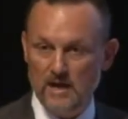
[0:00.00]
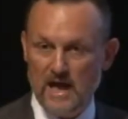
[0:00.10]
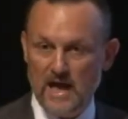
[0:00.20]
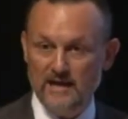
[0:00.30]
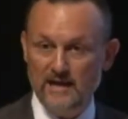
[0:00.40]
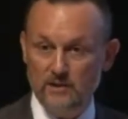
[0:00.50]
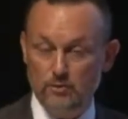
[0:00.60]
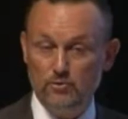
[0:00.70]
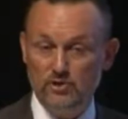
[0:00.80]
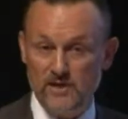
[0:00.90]
And I
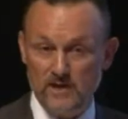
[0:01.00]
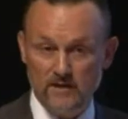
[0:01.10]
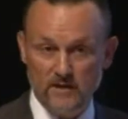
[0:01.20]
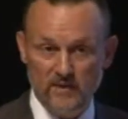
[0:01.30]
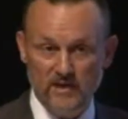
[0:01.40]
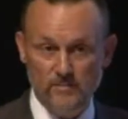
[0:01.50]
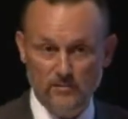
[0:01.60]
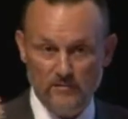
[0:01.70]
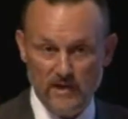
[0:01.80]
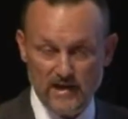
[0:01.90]
do share them, and
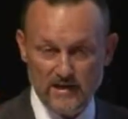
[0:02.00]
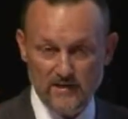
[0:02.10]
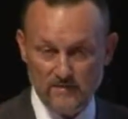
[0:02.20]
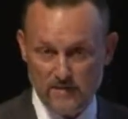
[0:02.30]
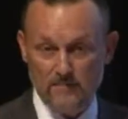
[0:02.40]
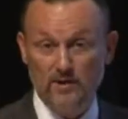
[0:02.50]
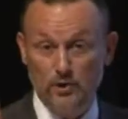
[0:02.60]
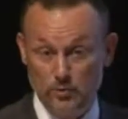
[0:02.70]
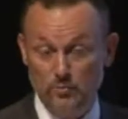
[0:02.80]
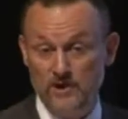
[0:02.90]
I give them
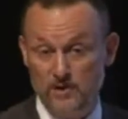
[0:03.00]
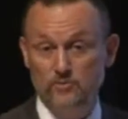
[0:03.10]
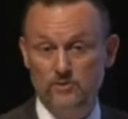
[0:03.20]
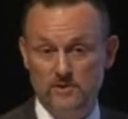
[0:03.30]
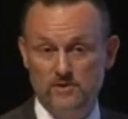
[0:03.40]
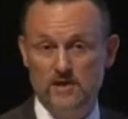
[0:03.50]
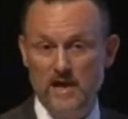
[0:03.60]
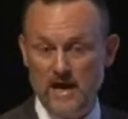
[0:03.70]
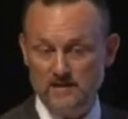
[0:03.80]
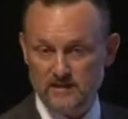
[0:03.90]
to the users
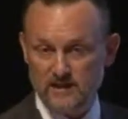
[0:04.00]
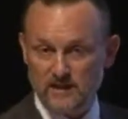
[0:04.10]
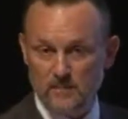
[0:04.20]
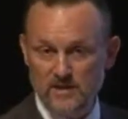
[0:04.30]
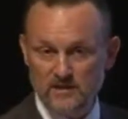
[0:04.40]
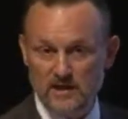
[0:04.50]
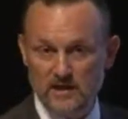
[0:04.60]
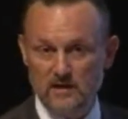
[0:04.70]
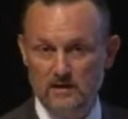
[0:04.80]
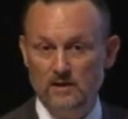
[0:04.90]
as a database
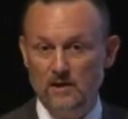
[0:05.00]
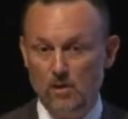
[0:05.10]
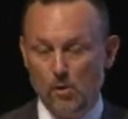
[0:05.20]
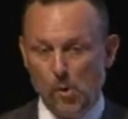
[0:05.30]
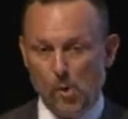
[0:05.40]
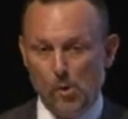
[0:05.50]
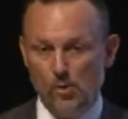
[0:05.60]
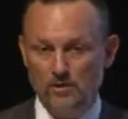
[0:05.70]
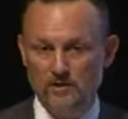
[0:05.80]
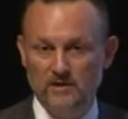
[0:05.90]
layer
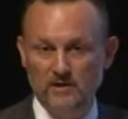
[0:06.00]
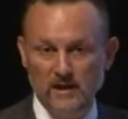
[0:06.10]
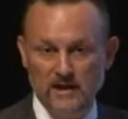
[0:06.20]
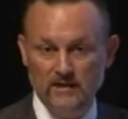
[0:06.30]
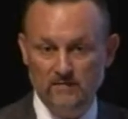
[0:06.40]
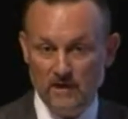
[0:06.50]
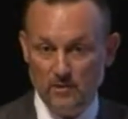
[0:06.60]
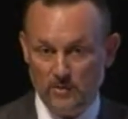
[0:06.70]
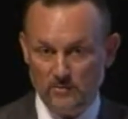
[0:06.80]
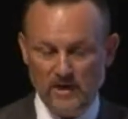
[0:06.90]
or a
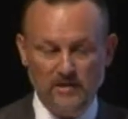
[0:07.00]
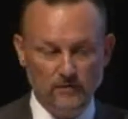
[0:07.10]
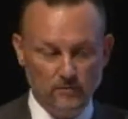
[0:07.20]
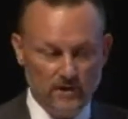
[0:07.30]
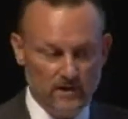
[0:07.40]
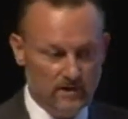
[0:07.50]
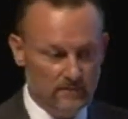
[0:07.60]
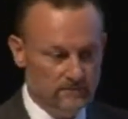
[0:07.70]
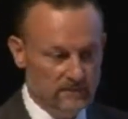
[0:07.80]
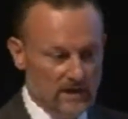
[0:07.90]
development platform layer.
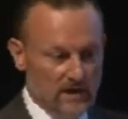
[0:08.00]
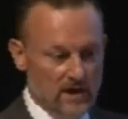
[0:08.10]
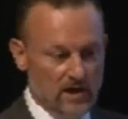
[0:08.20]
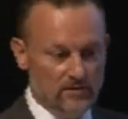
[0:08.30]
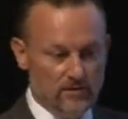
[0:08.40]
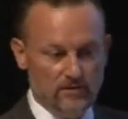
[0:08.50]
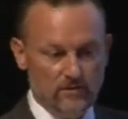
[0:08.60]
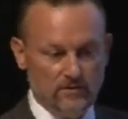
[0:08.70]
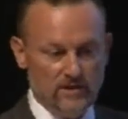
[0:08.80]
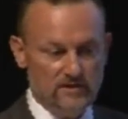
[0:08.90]
And the
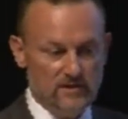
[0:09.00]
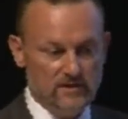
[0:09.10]
third is the